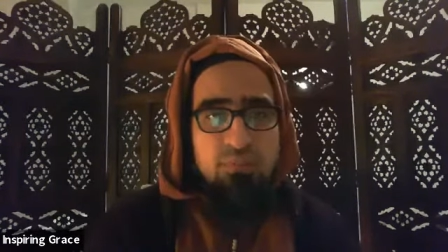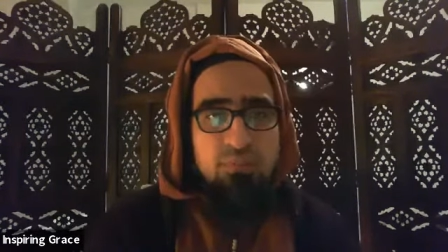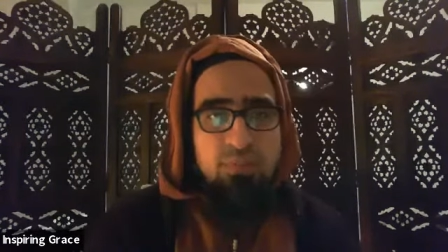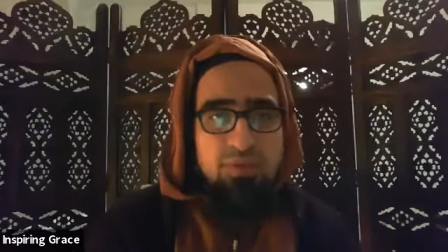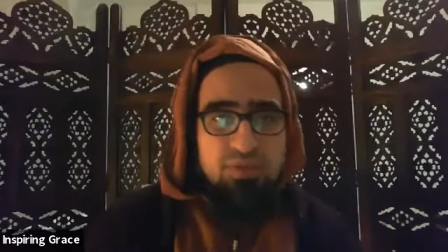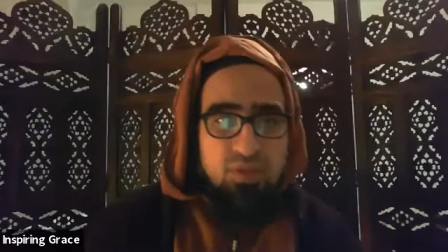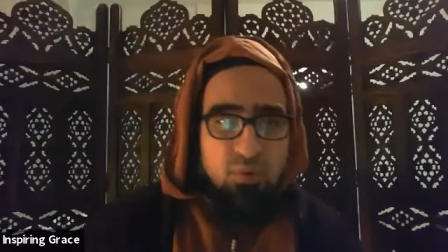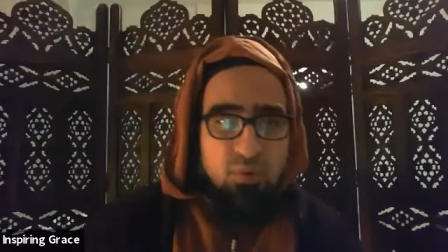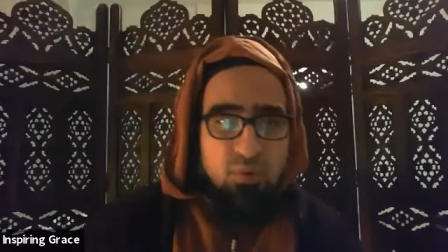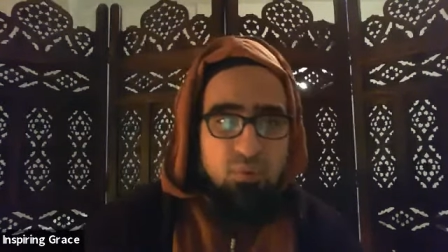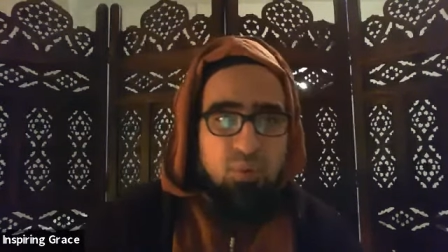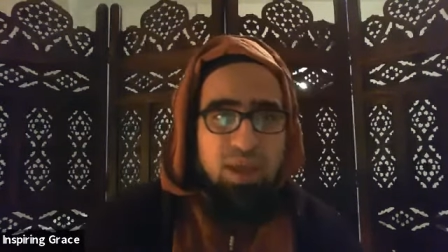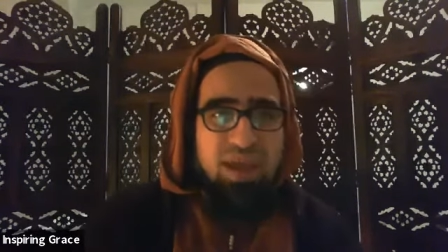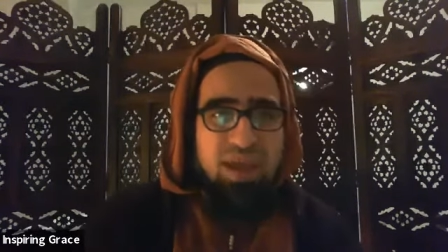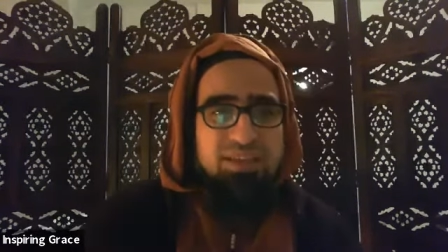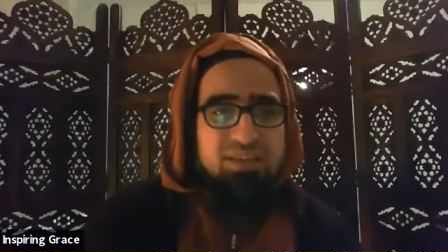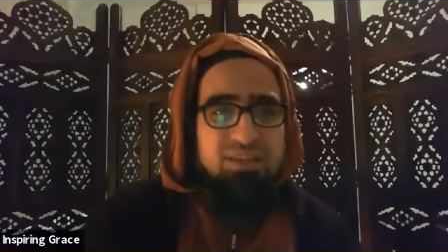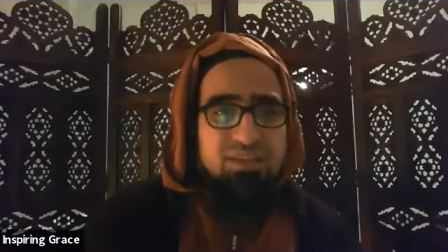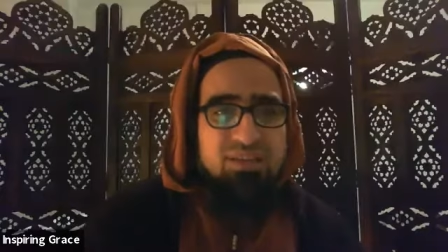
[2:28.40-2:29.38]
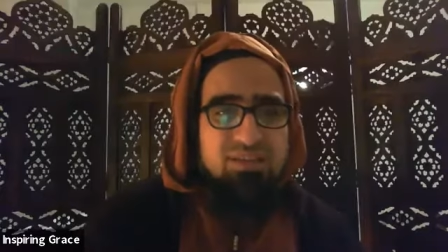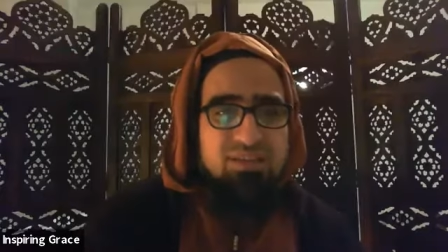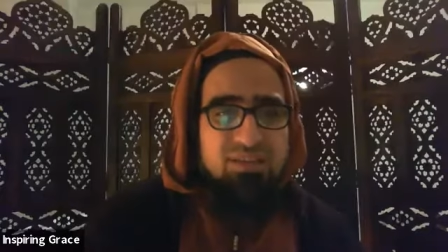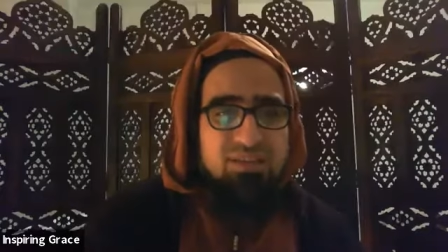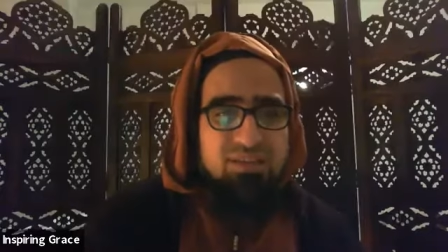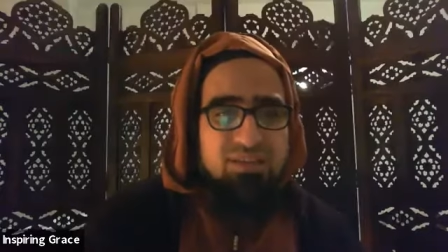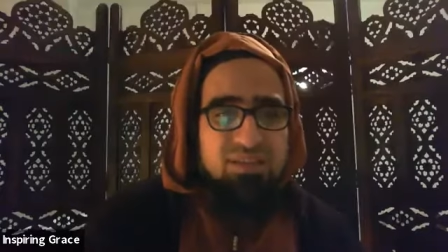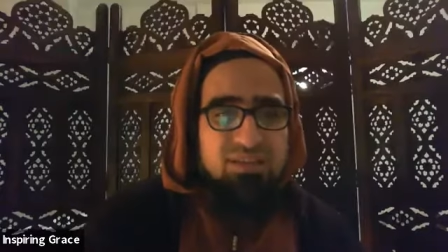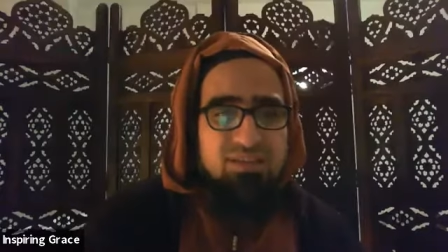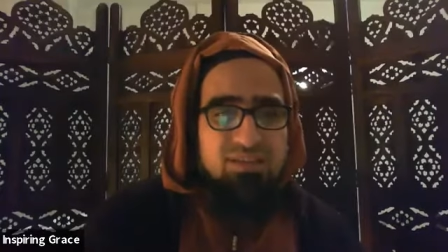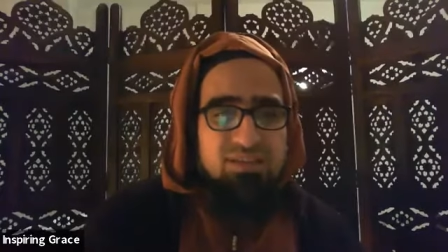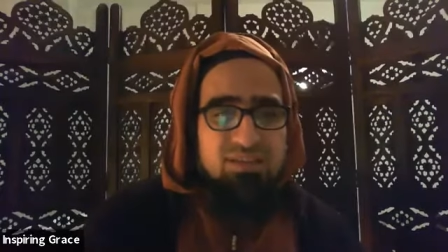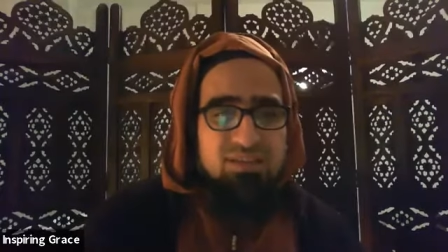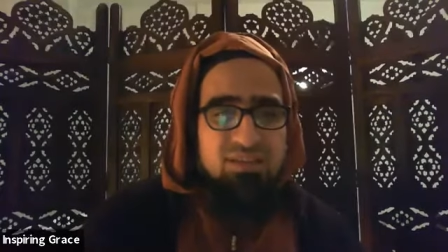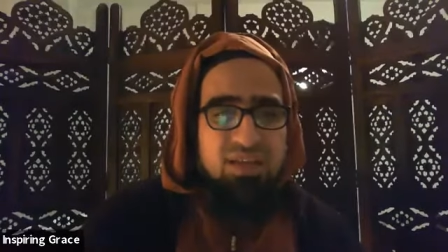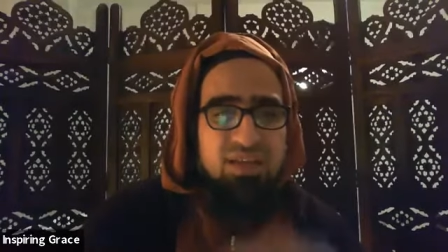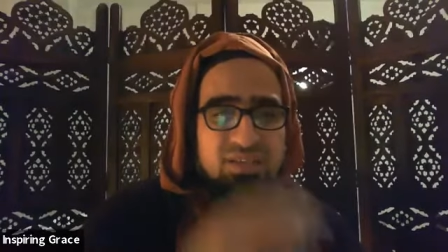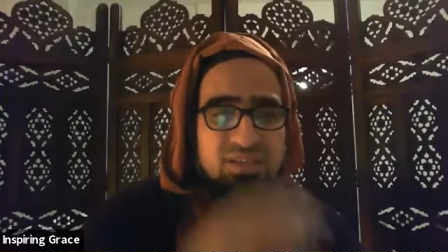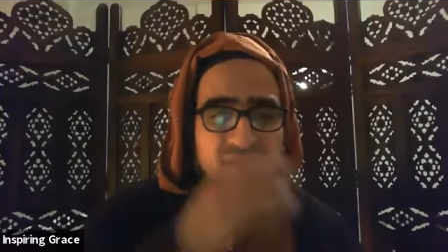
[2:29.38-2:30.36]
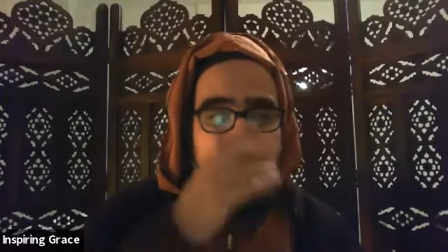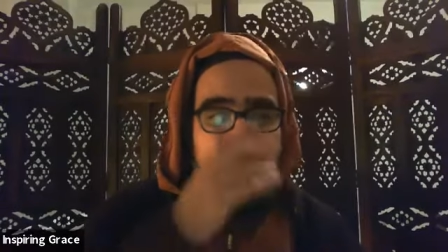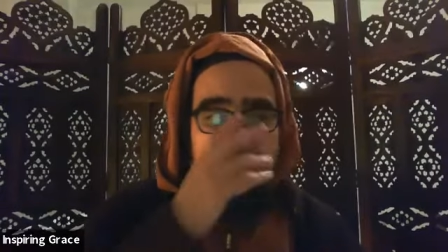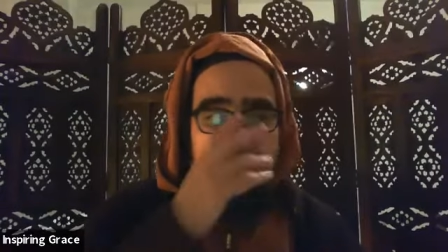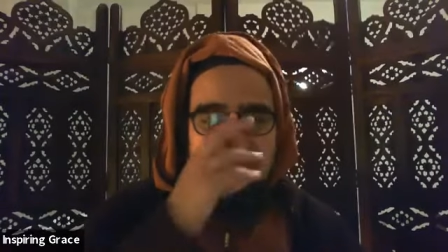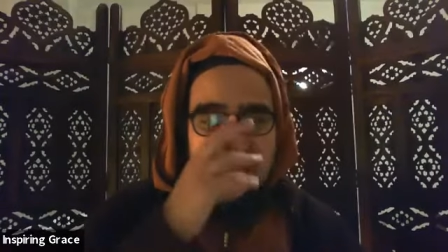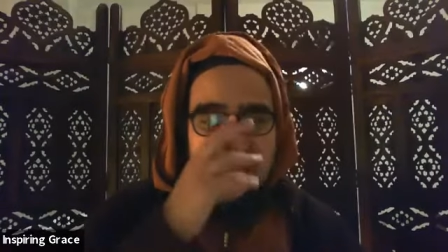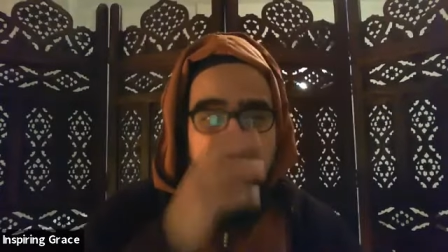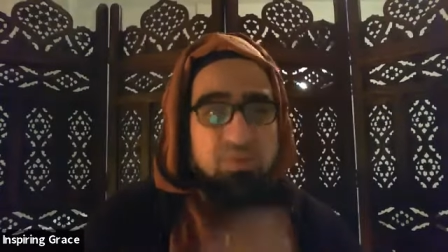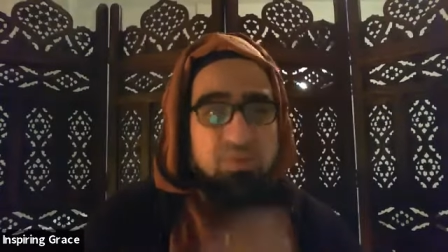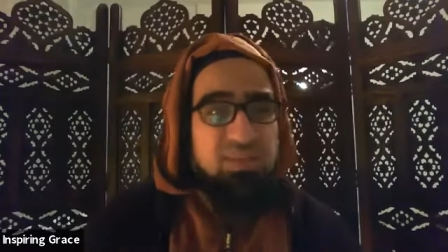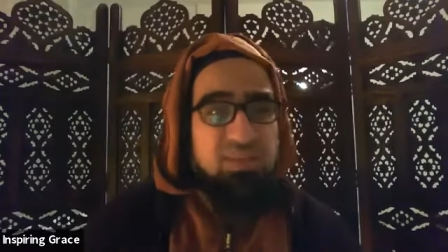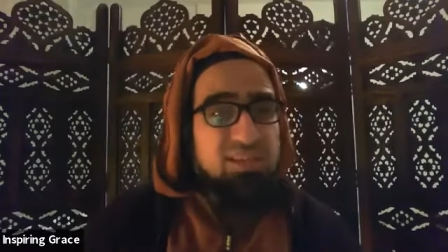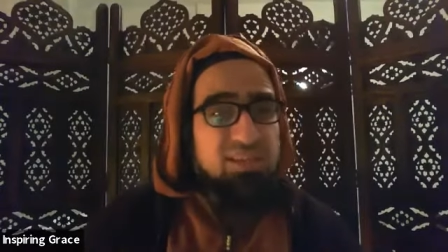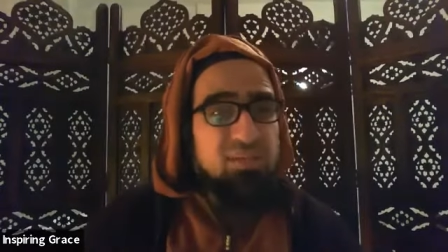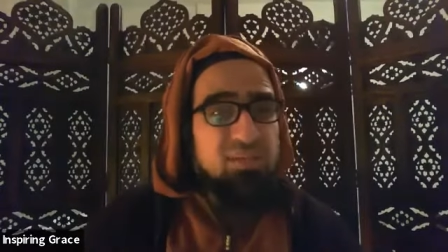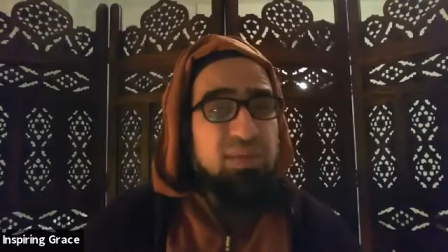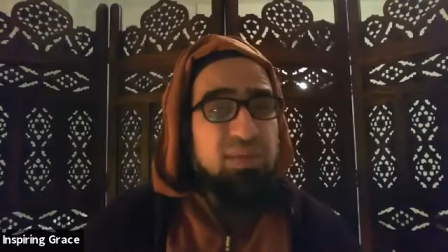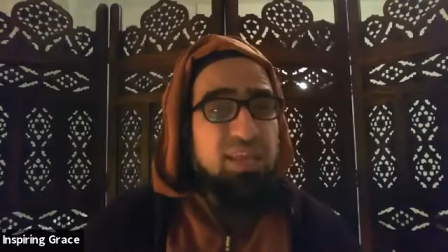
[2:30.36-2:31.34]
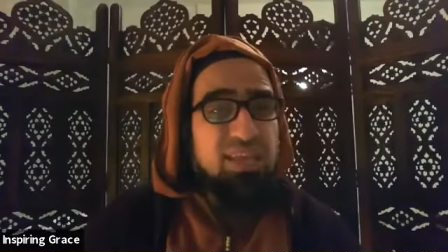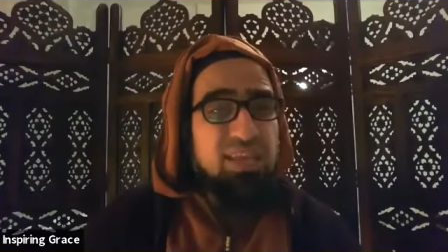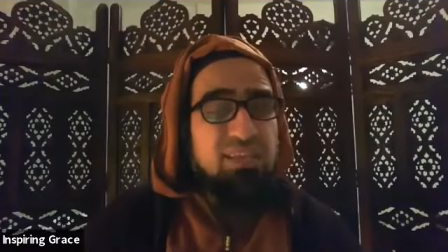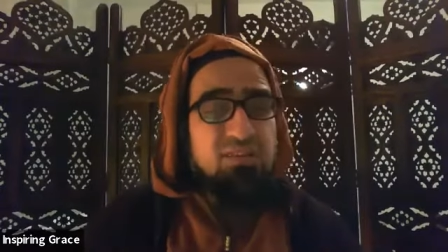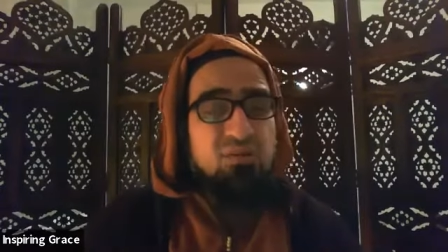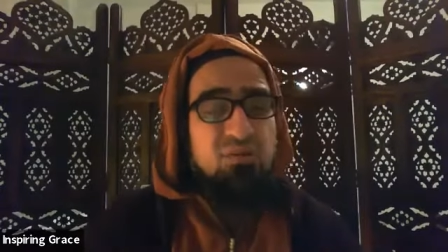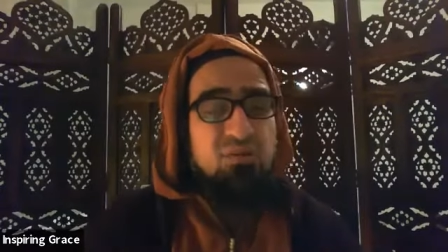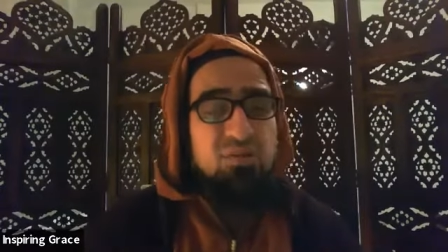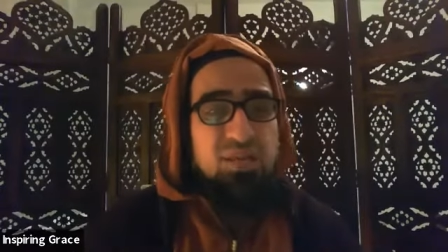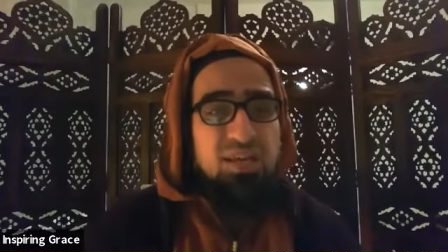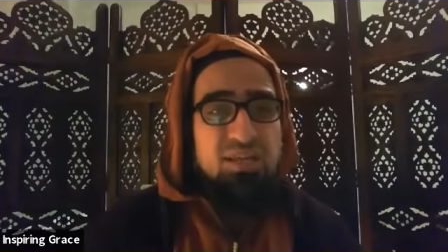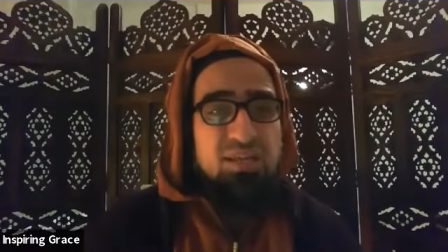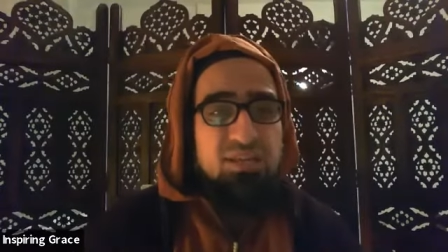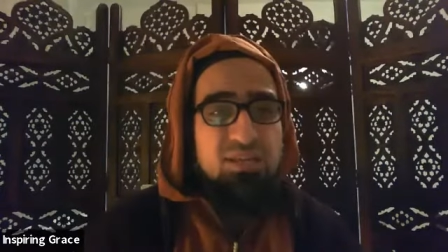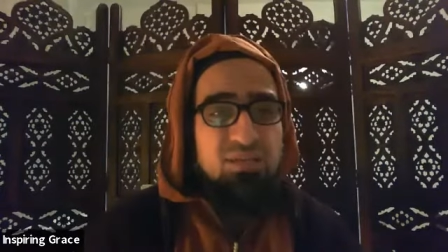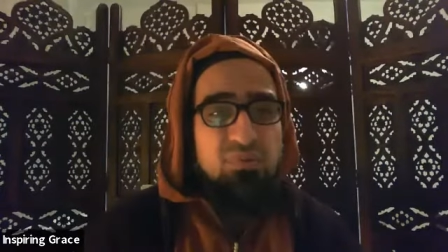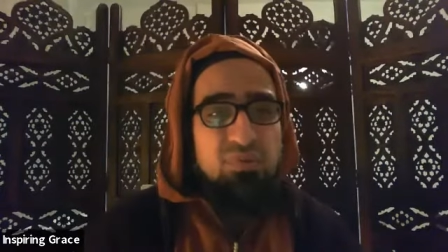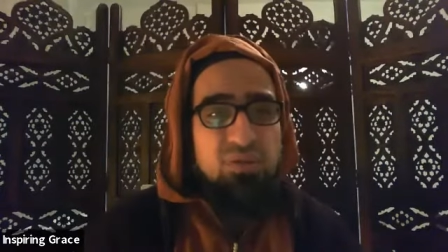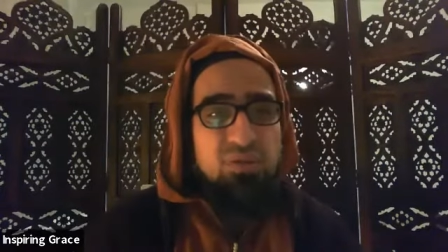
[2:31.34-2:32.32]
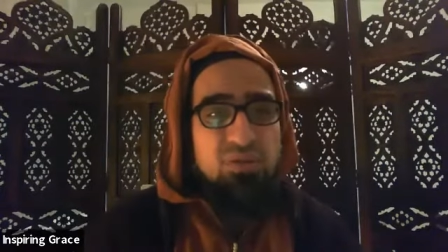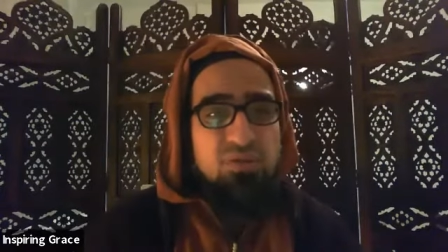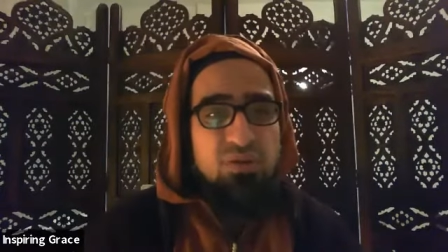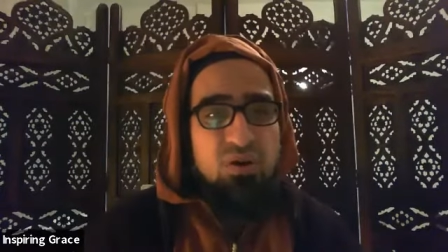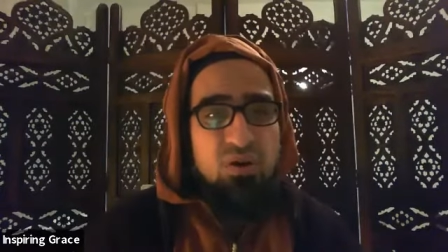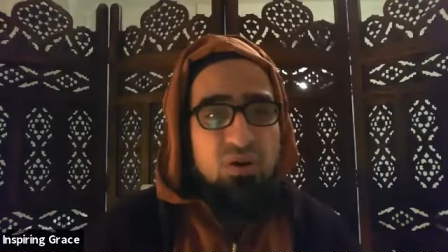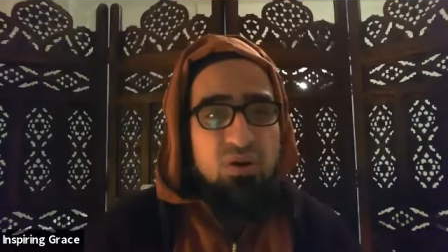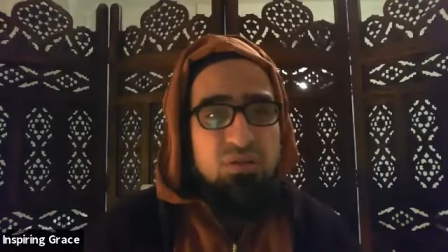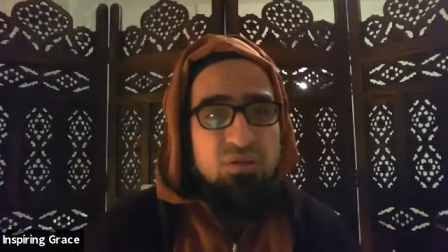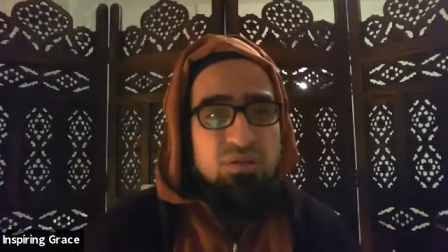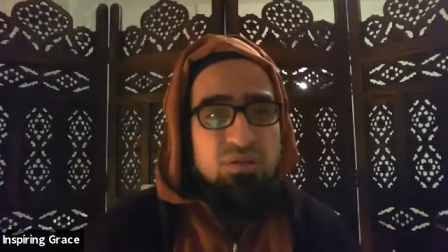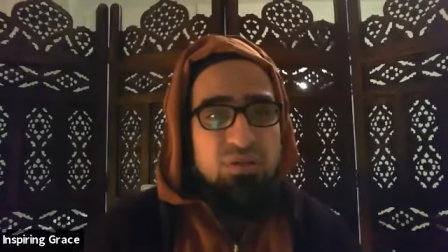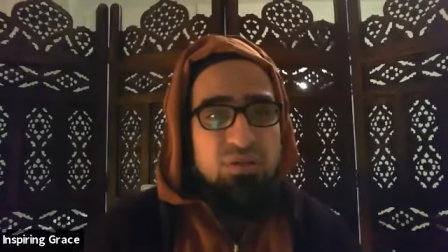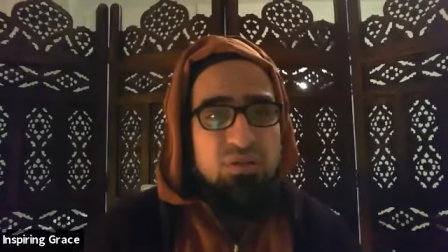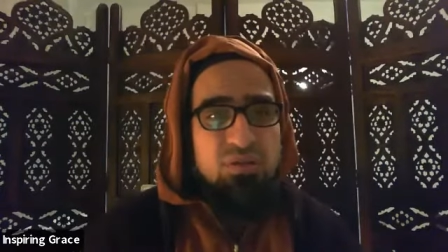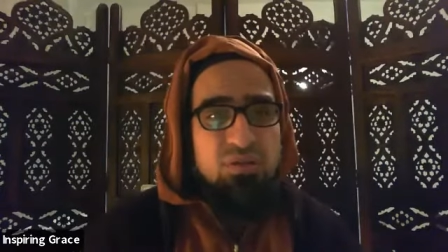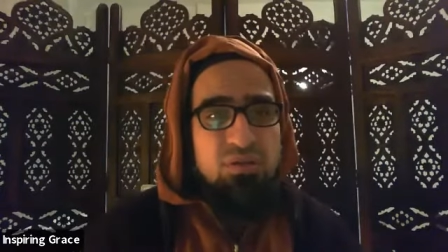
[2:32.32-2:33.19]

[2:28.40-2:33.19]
this awareness is, has to be established and has to be inculcated within the heart.